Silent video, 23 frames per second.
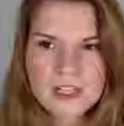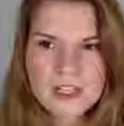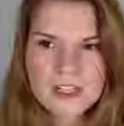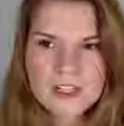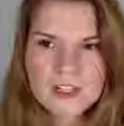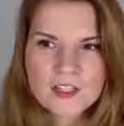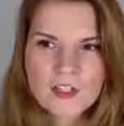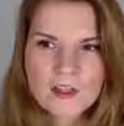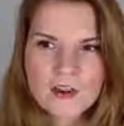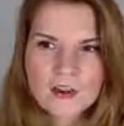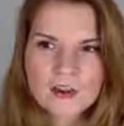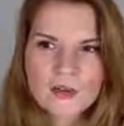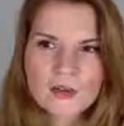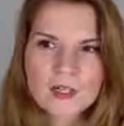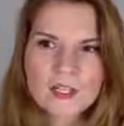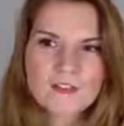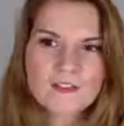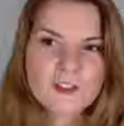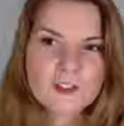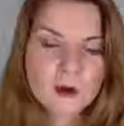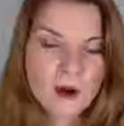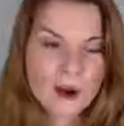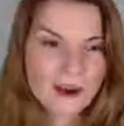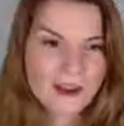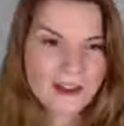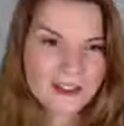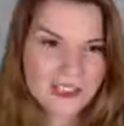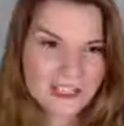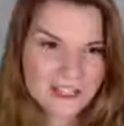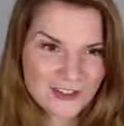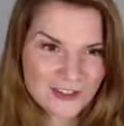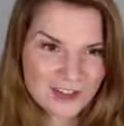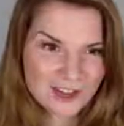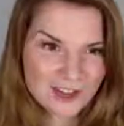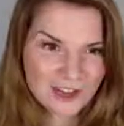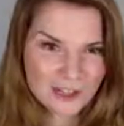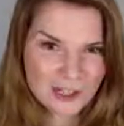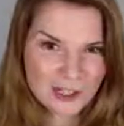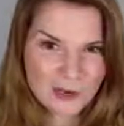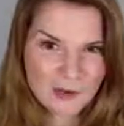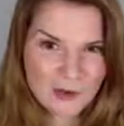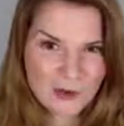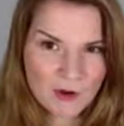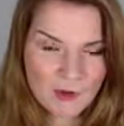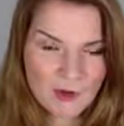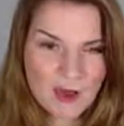So if you are interested in learning
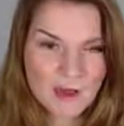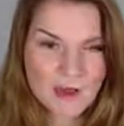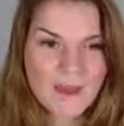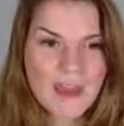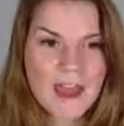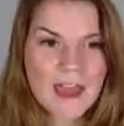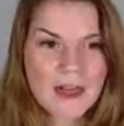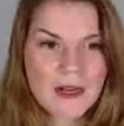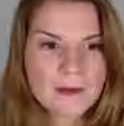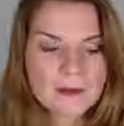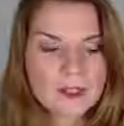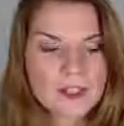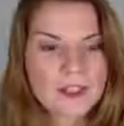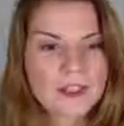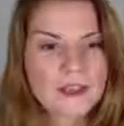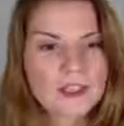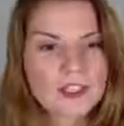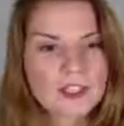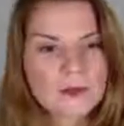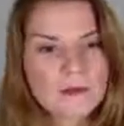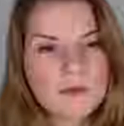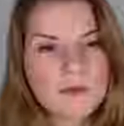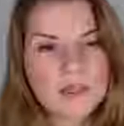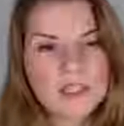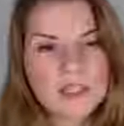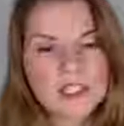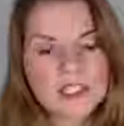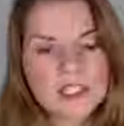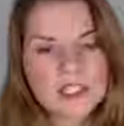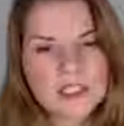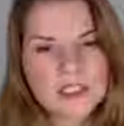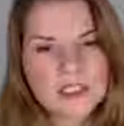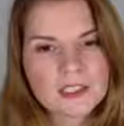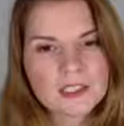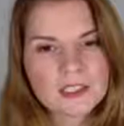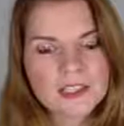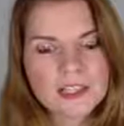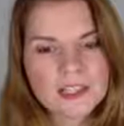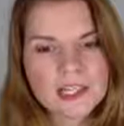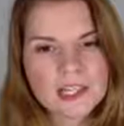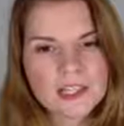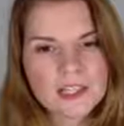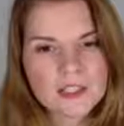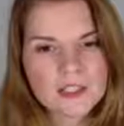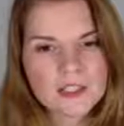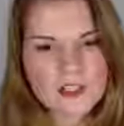more about that, I'm going to put a
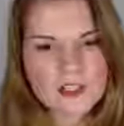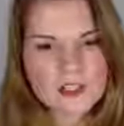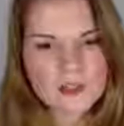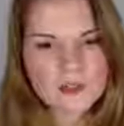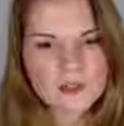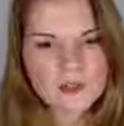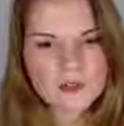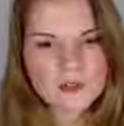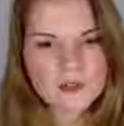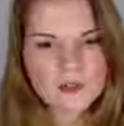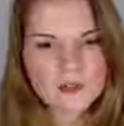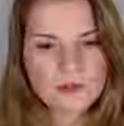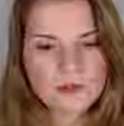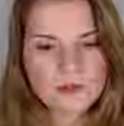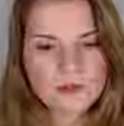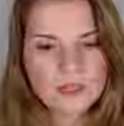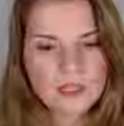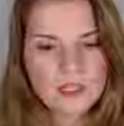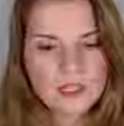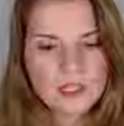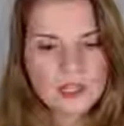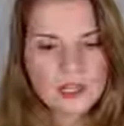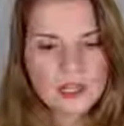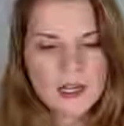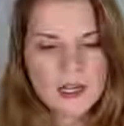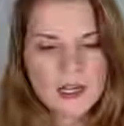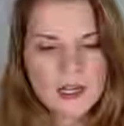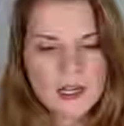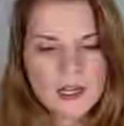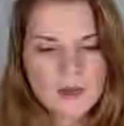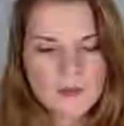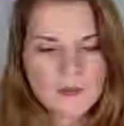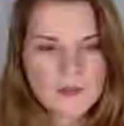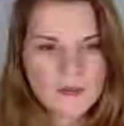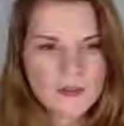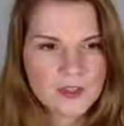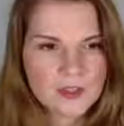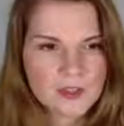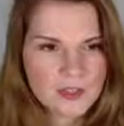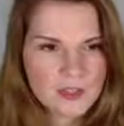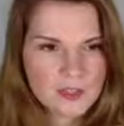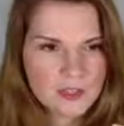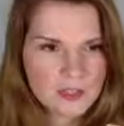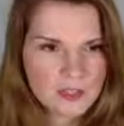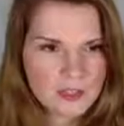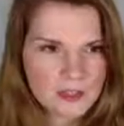link to
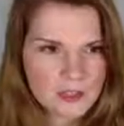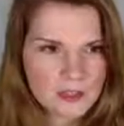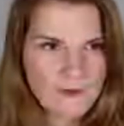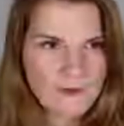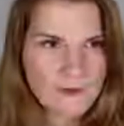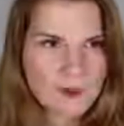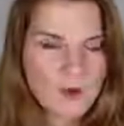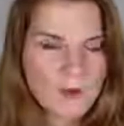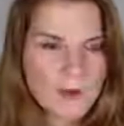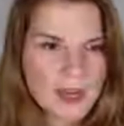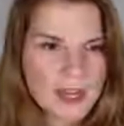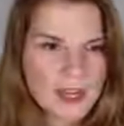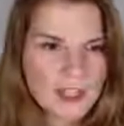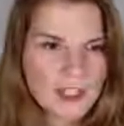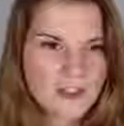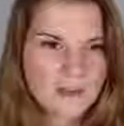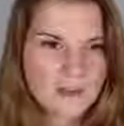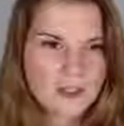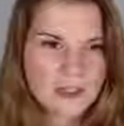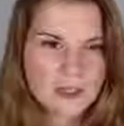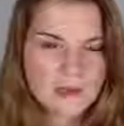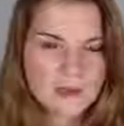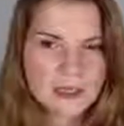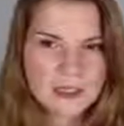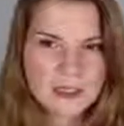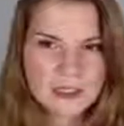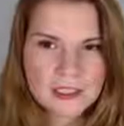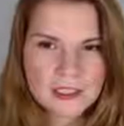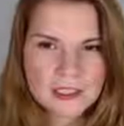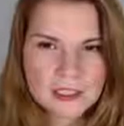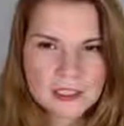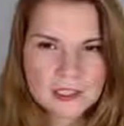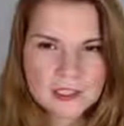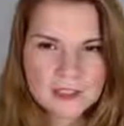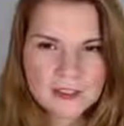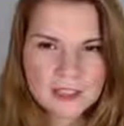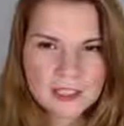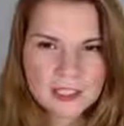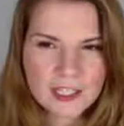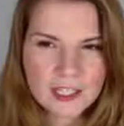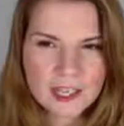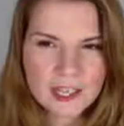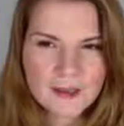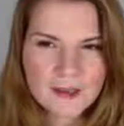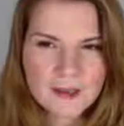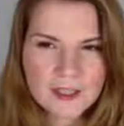the info page for the Abundant Healer in the
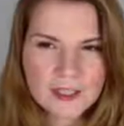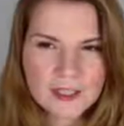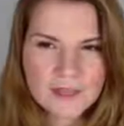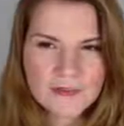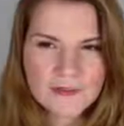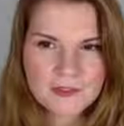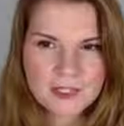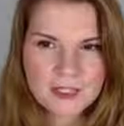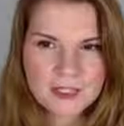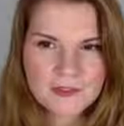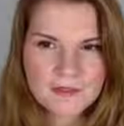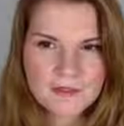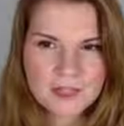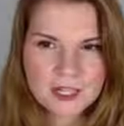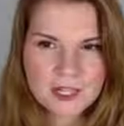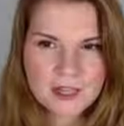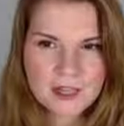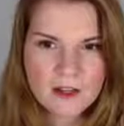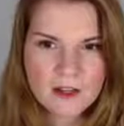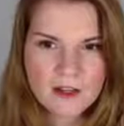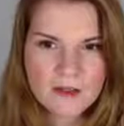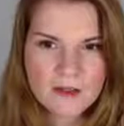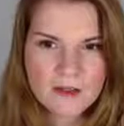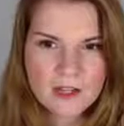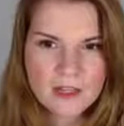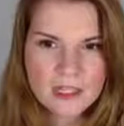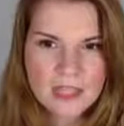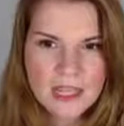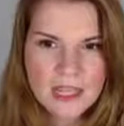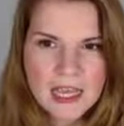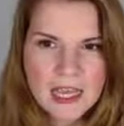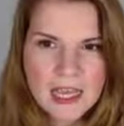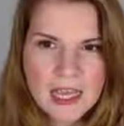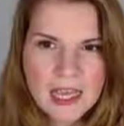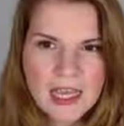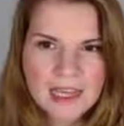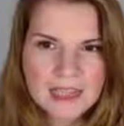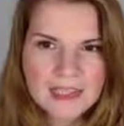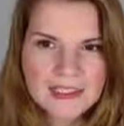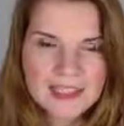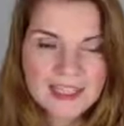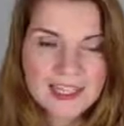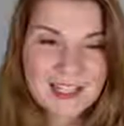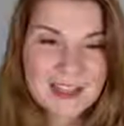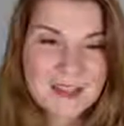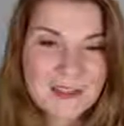caption of this video.
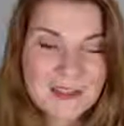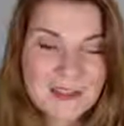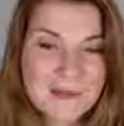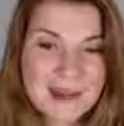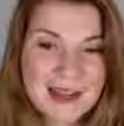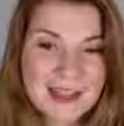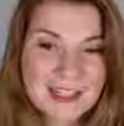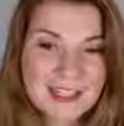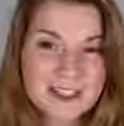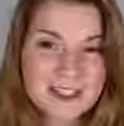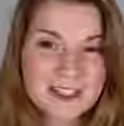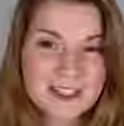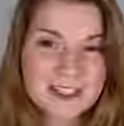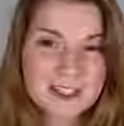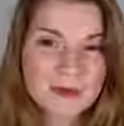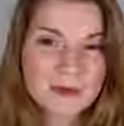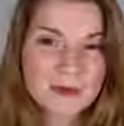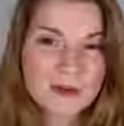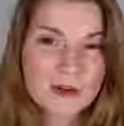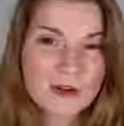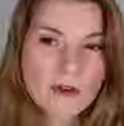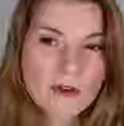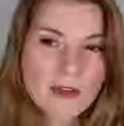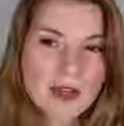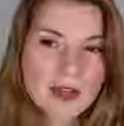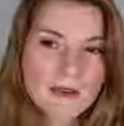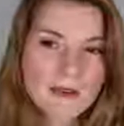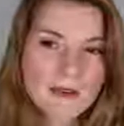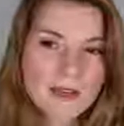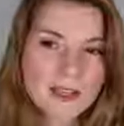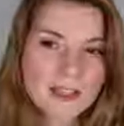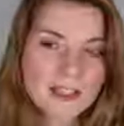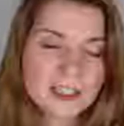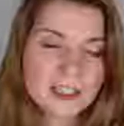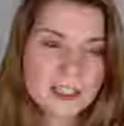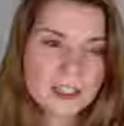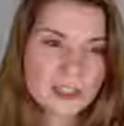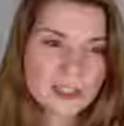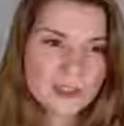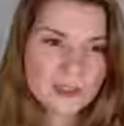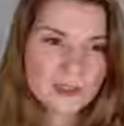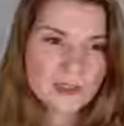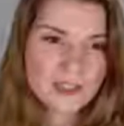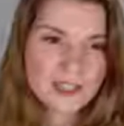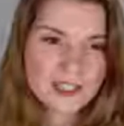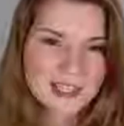And as a reminder, it's a program that
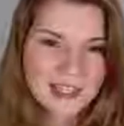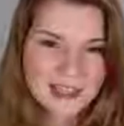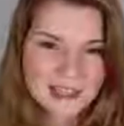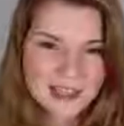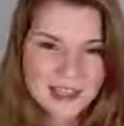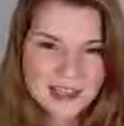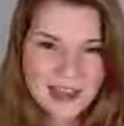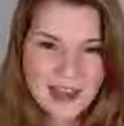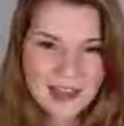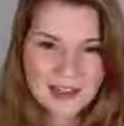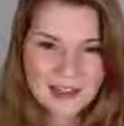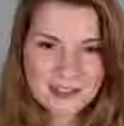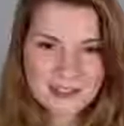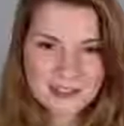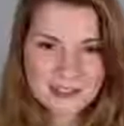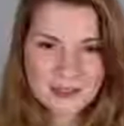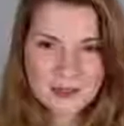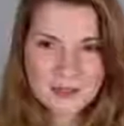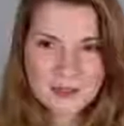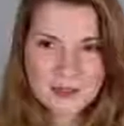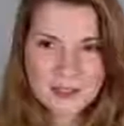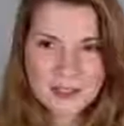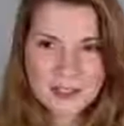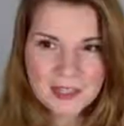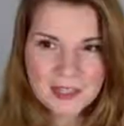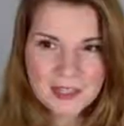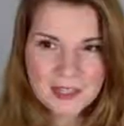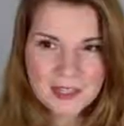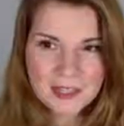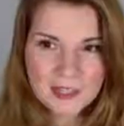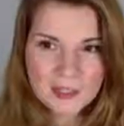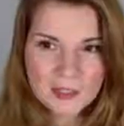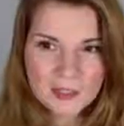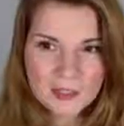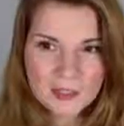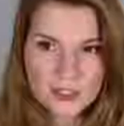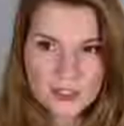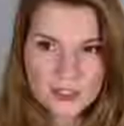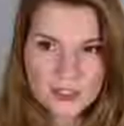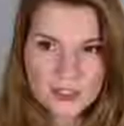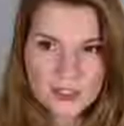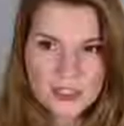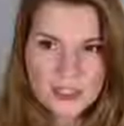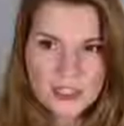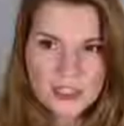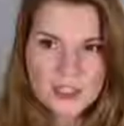includes the exact steps that I took
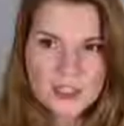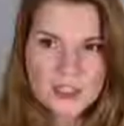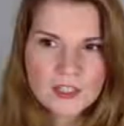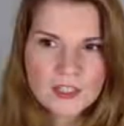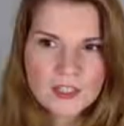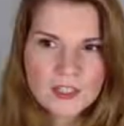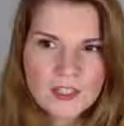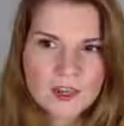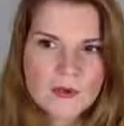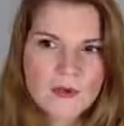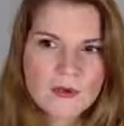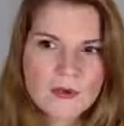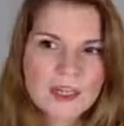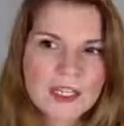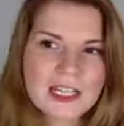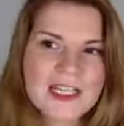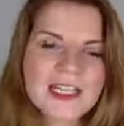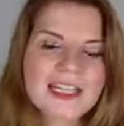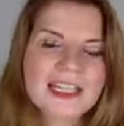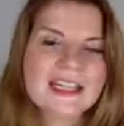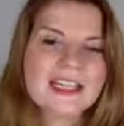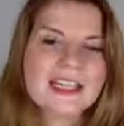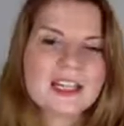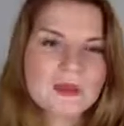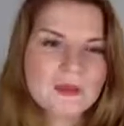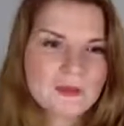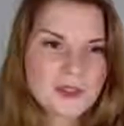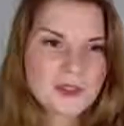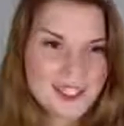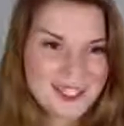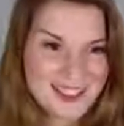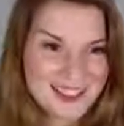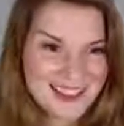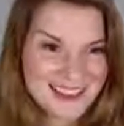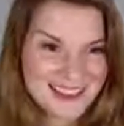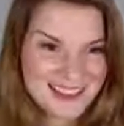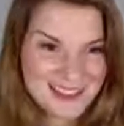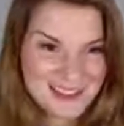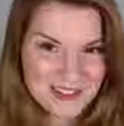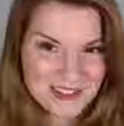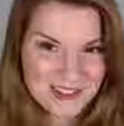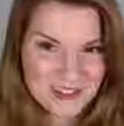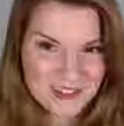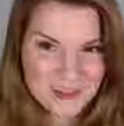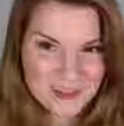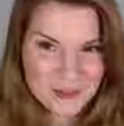to start bringing in up to
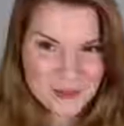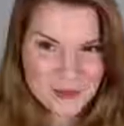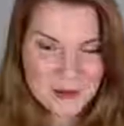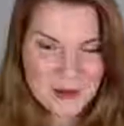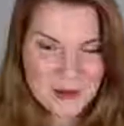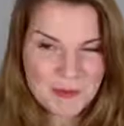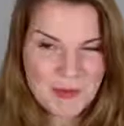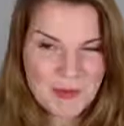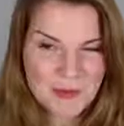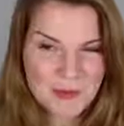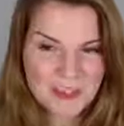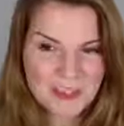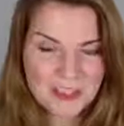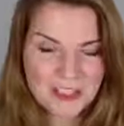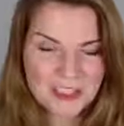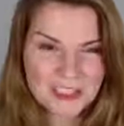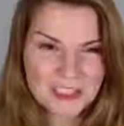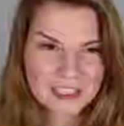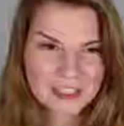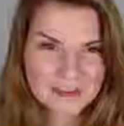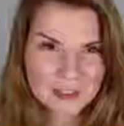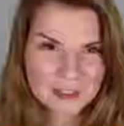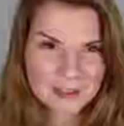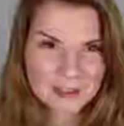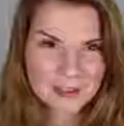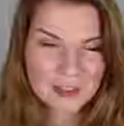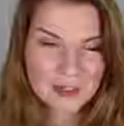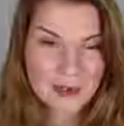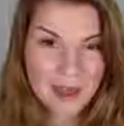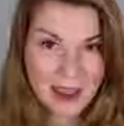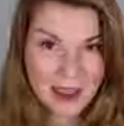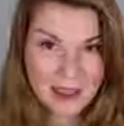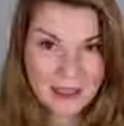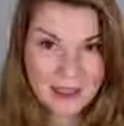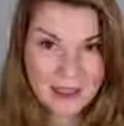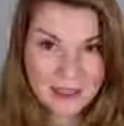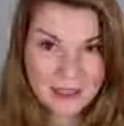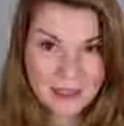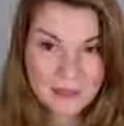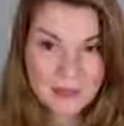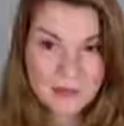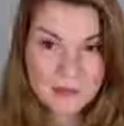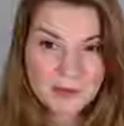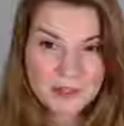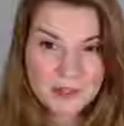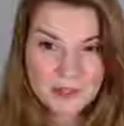$10,000 per month in online revenue as a
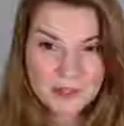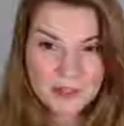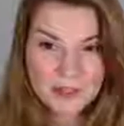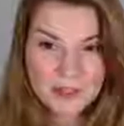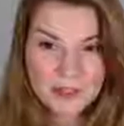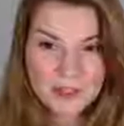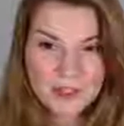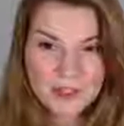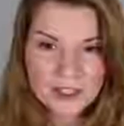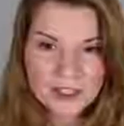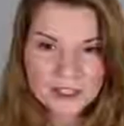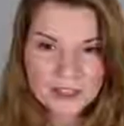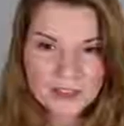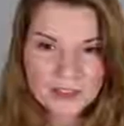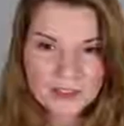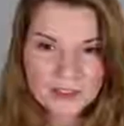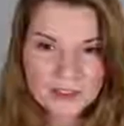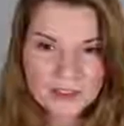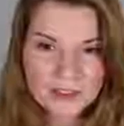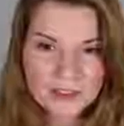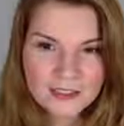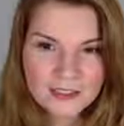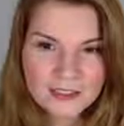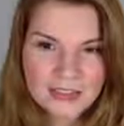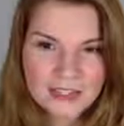therapist, coach, and healer.